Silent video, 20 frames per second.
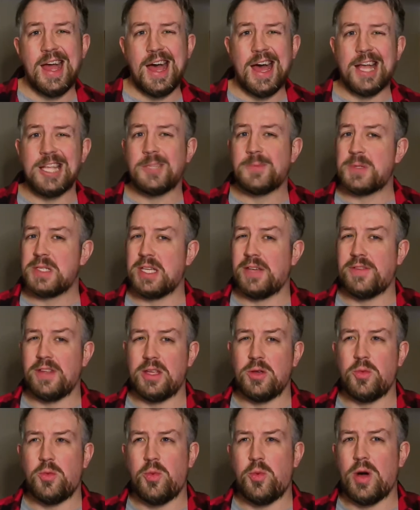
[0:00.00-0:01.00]
and
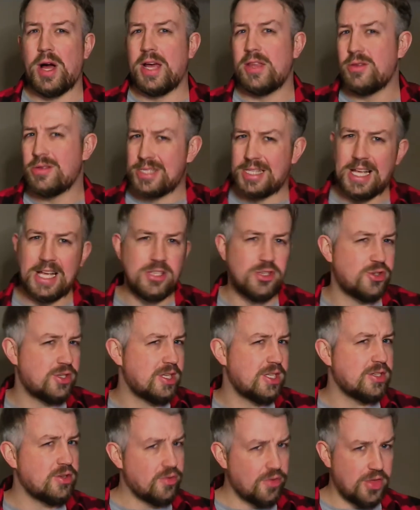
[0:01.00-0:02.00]
specifically why those land
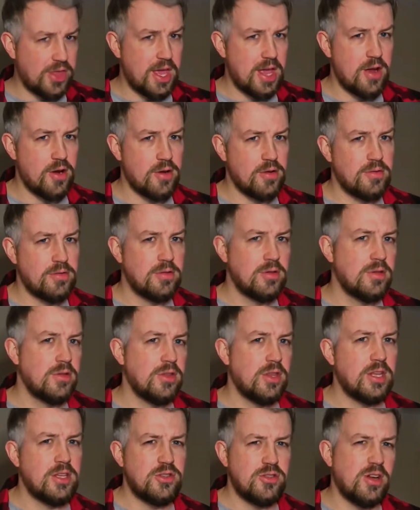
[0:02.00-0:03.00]
uses are there.
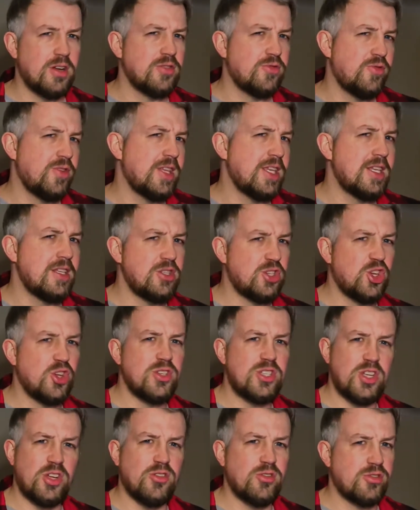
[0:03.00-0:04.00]
It's really
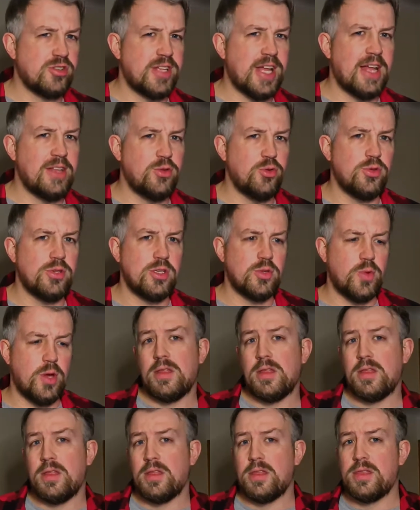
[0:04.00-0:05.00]
good to understand those as well.
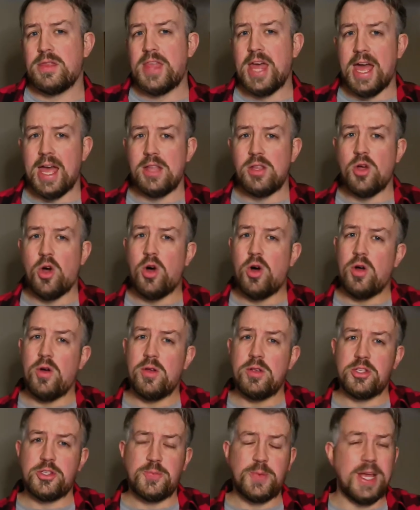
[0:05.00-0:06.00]
Then,
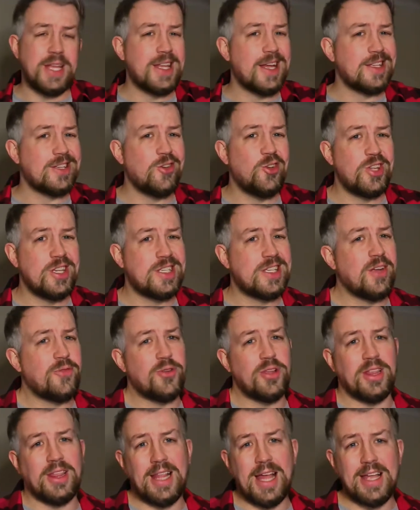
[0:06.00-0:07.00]
splitting that down into
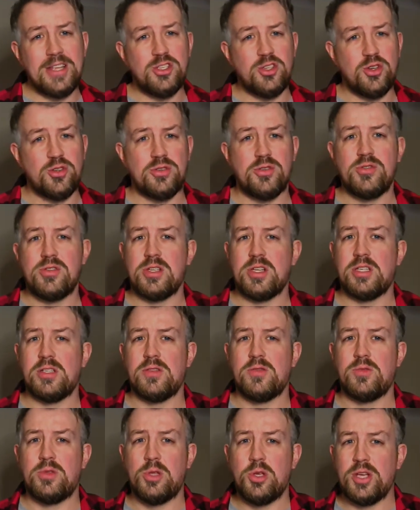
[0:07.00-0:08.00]
different land users,
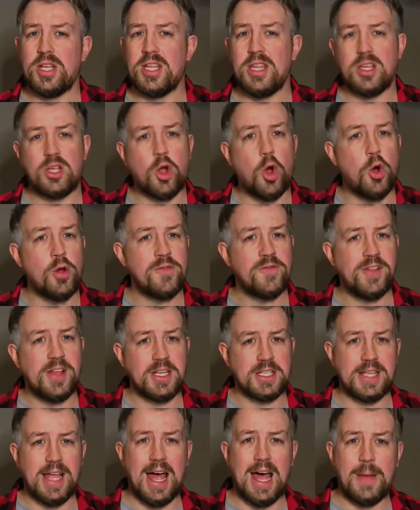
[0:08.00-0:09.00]
looking at the
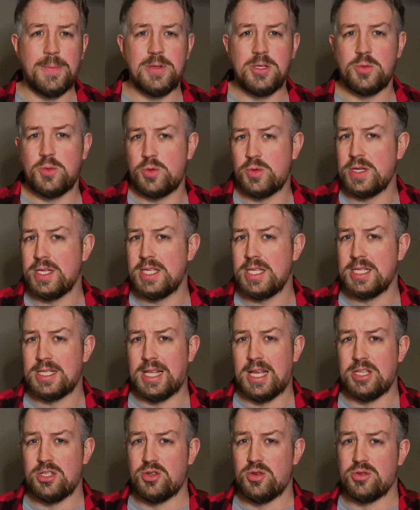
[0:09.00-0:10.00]
conflicts that happens between these
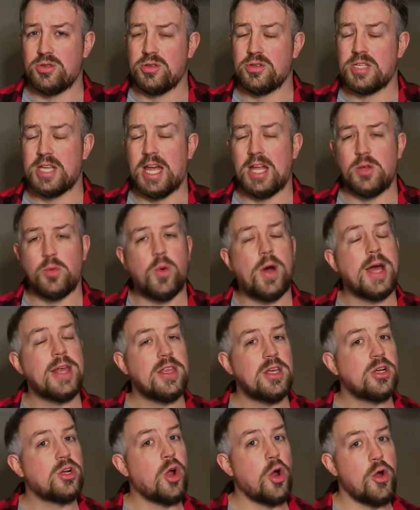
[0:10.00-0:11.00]
land users and why
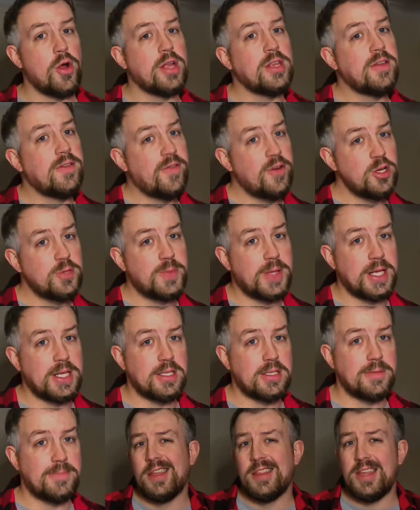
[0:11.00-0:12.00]
they occur in the first
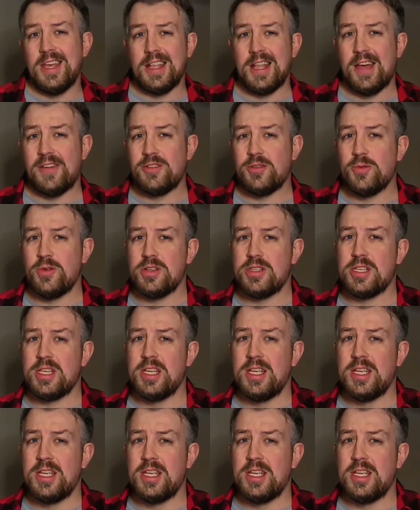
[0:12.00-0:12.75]
place. Then afterwards,